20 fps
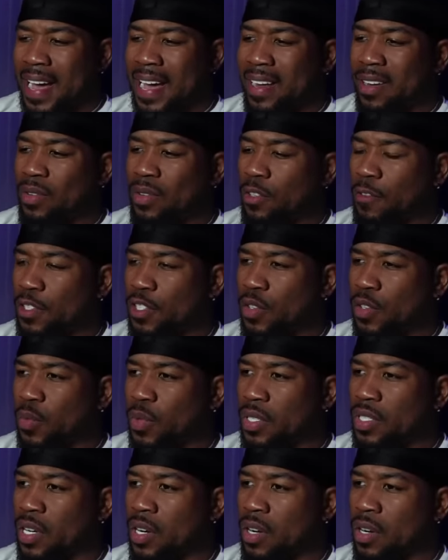I don't know if it's a
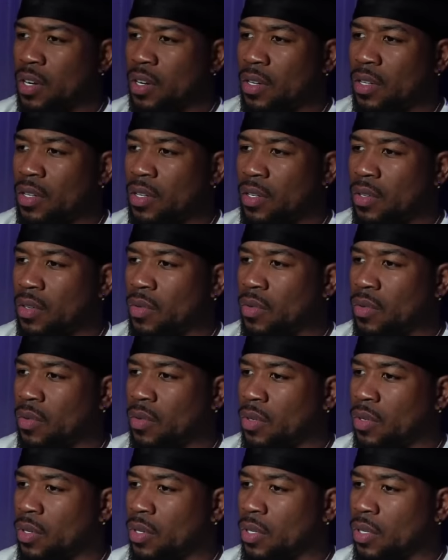return
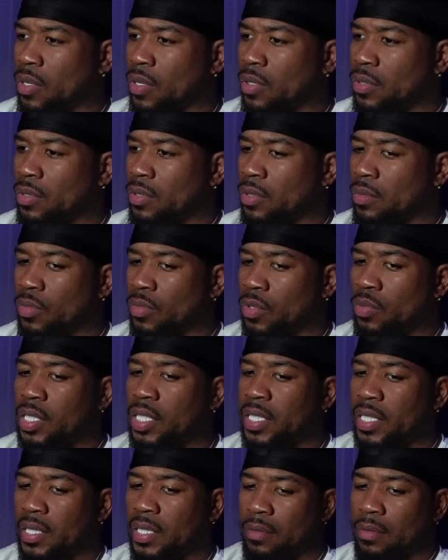or some new
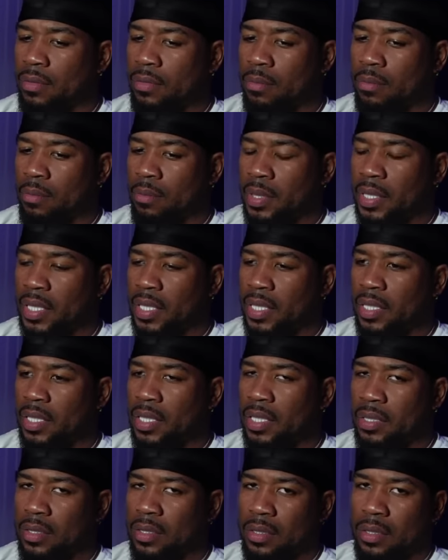shit, but
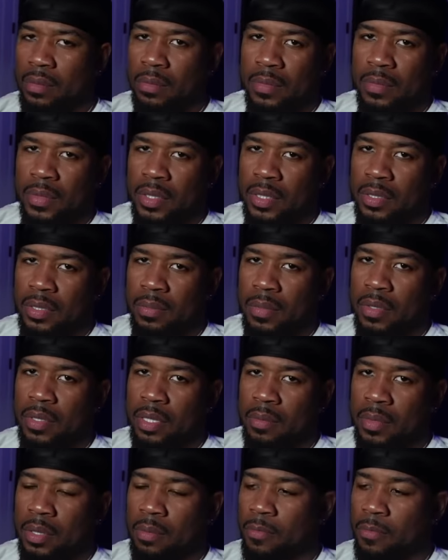it's some it's some old
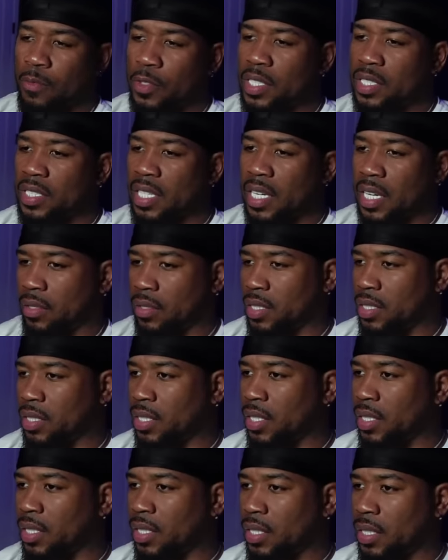Eminem freestyle
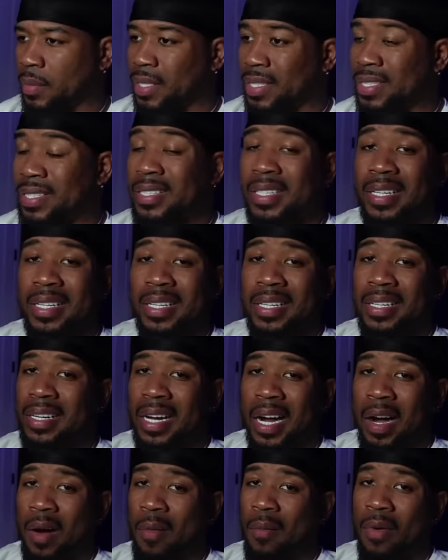shit, you know what I mean? And
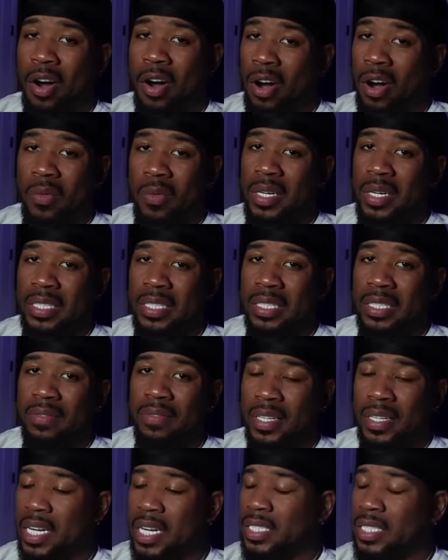I'm always here
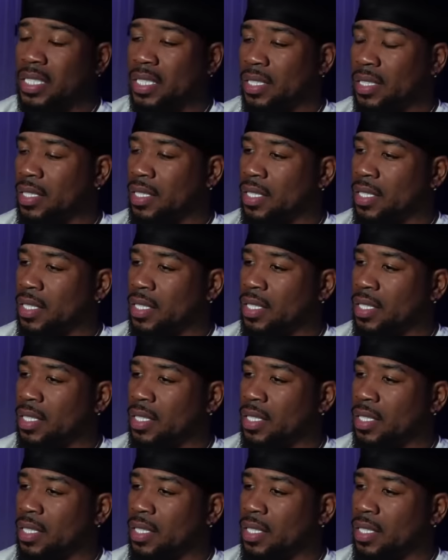for that shit.